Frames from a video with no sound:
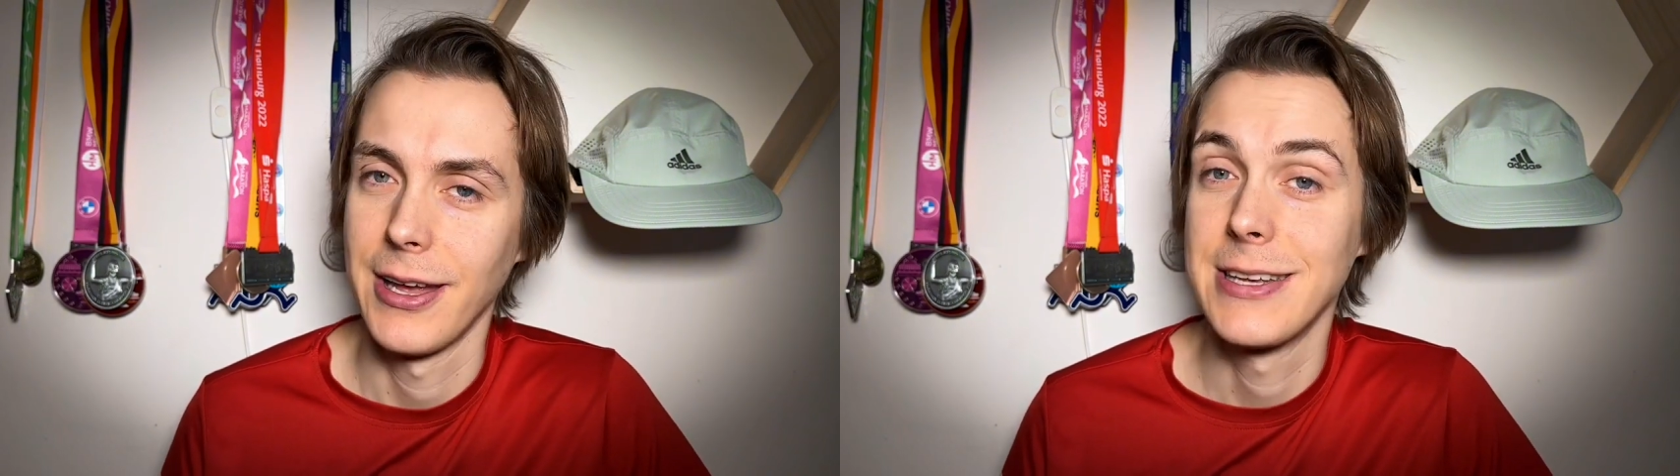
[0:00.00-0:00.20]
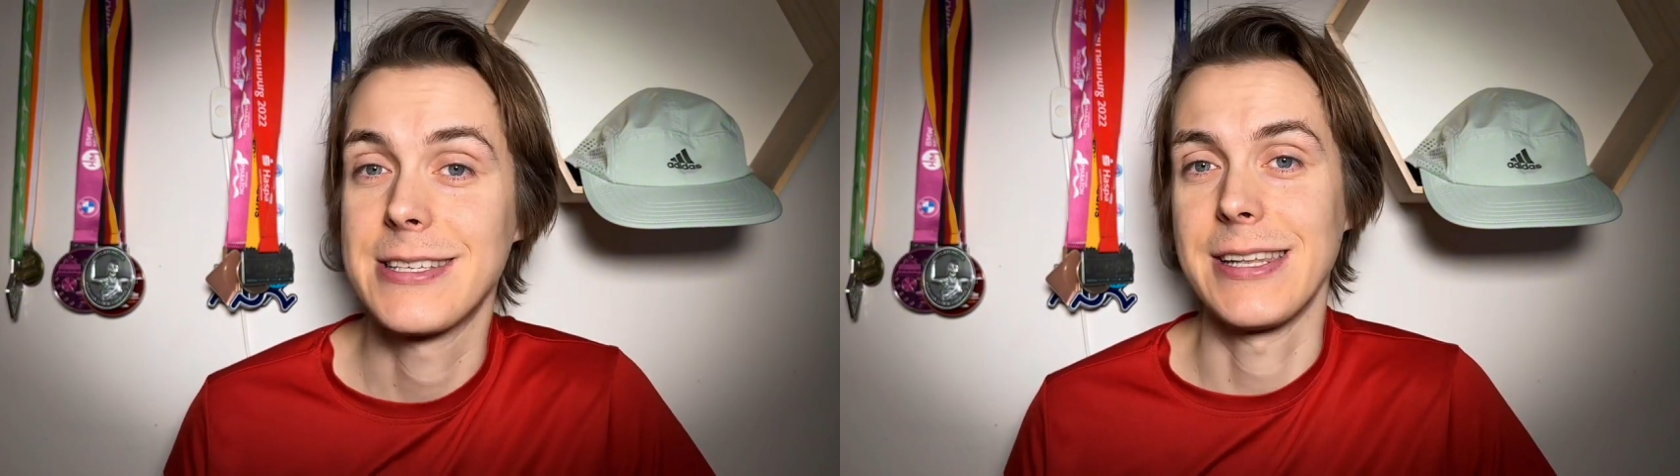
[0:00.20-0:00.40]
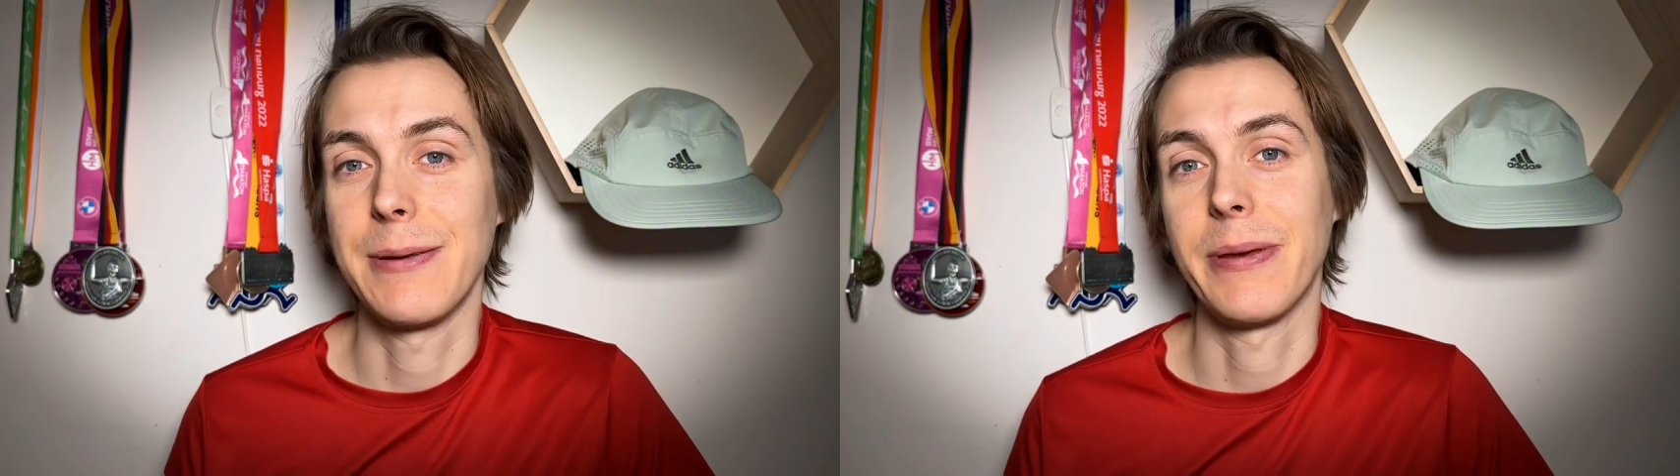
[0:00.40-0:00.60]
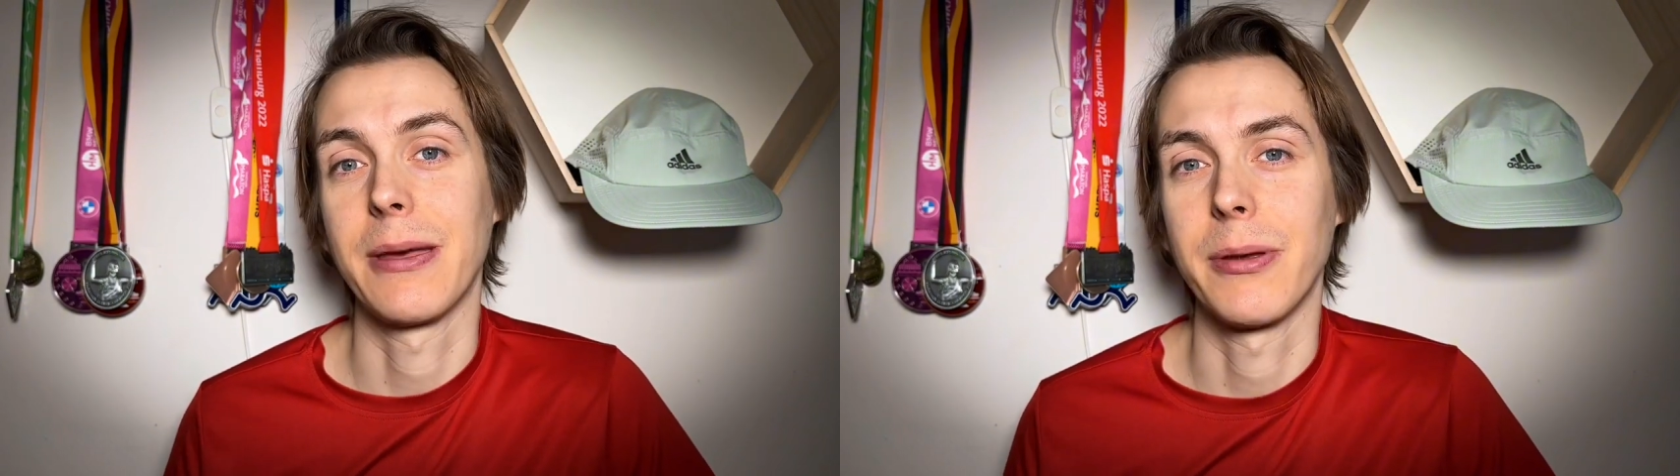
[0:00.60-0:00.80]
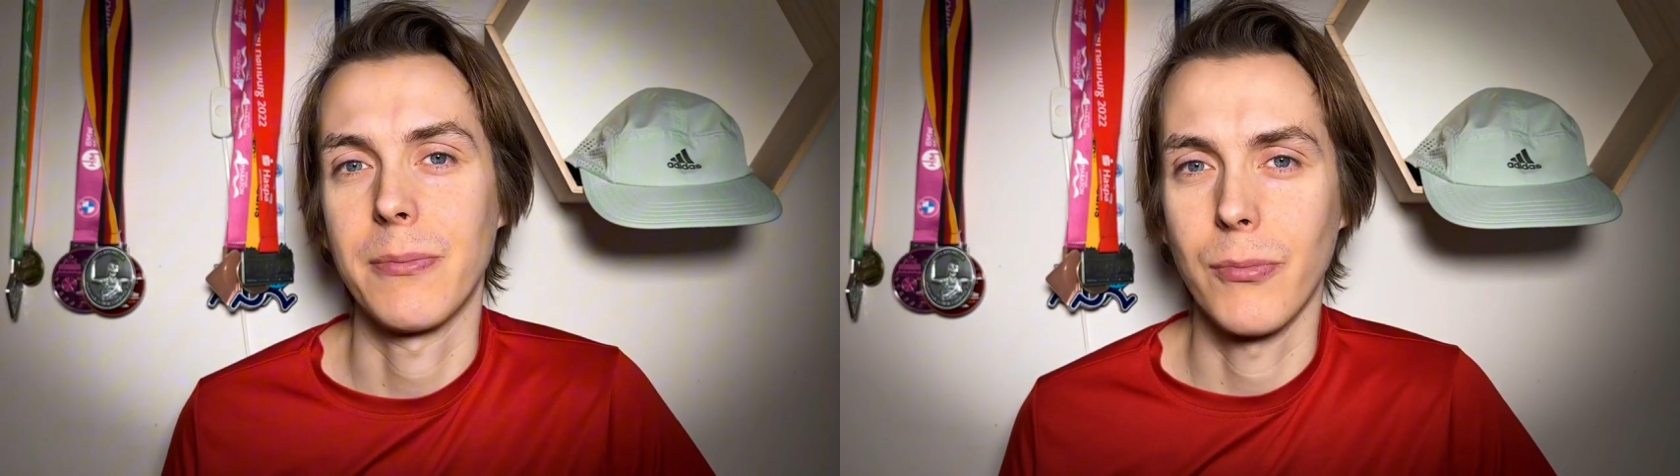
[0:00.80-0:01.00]
sleeping a
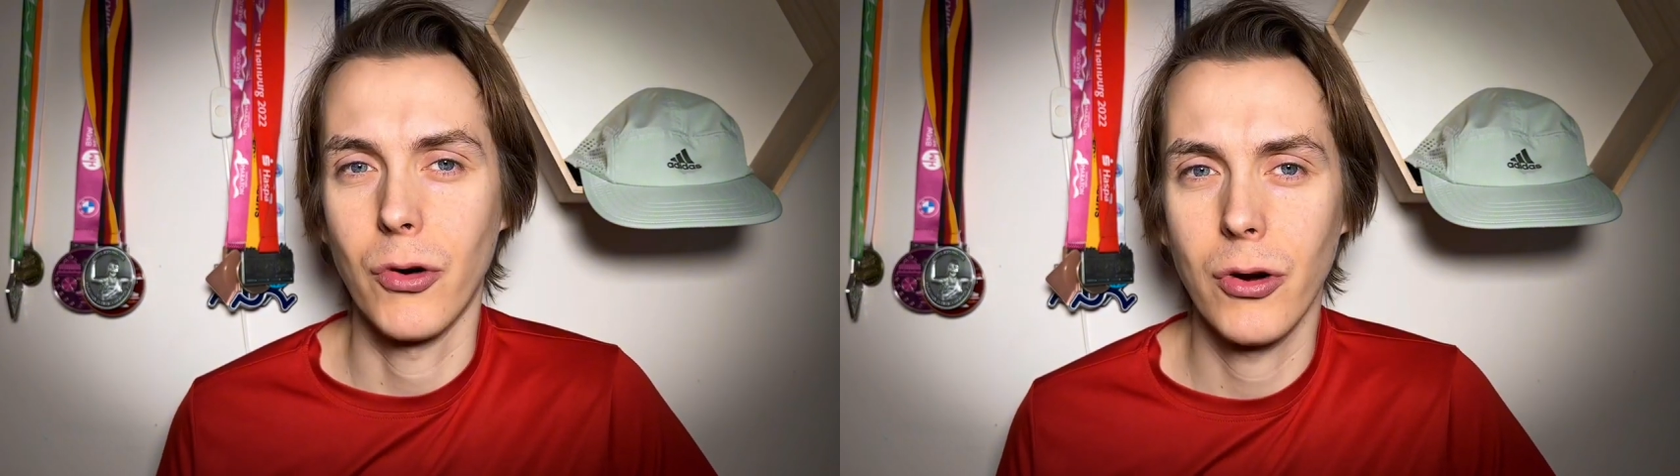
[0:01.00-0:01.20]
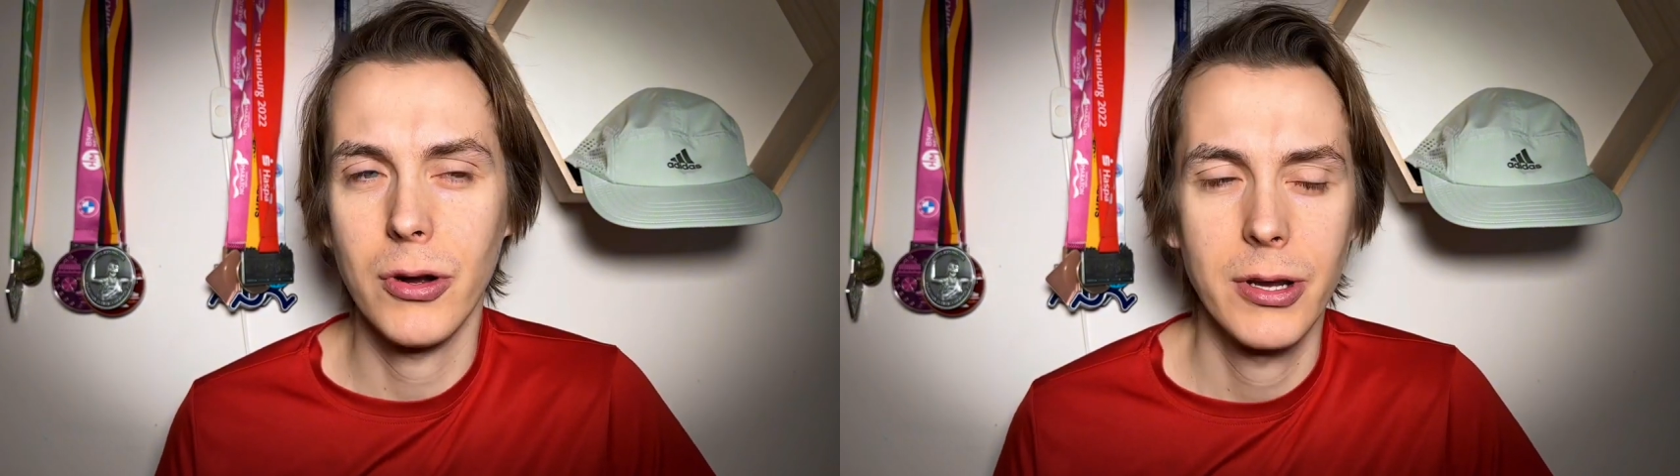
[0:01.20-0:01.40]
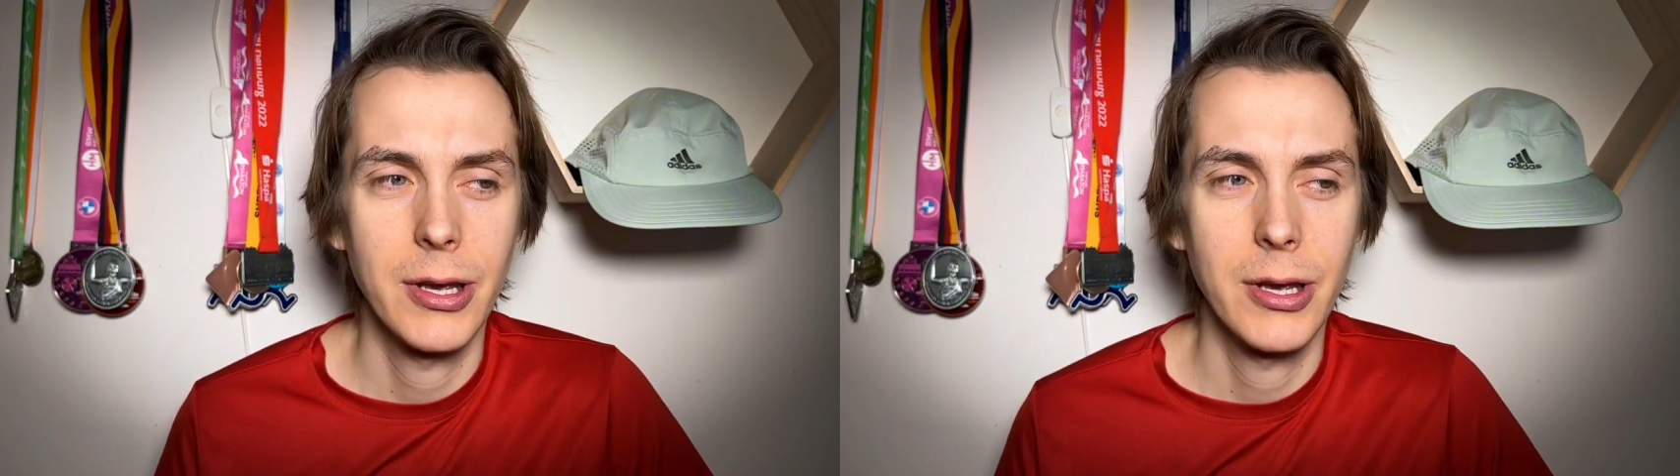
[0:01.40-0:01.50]
bit more.